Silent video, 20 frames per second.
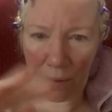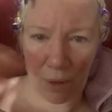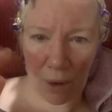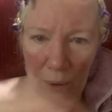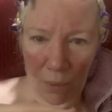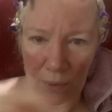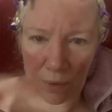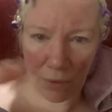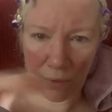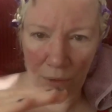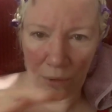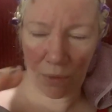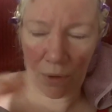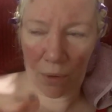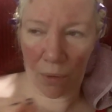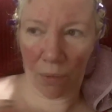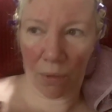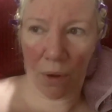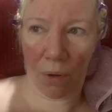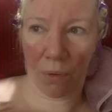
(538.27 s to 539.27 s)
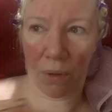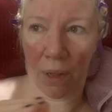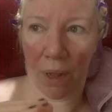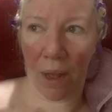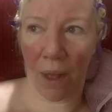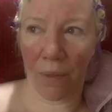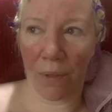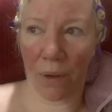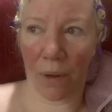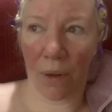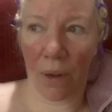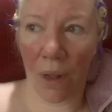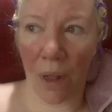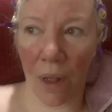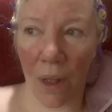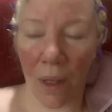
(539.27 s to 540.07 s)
No, those two don't go together.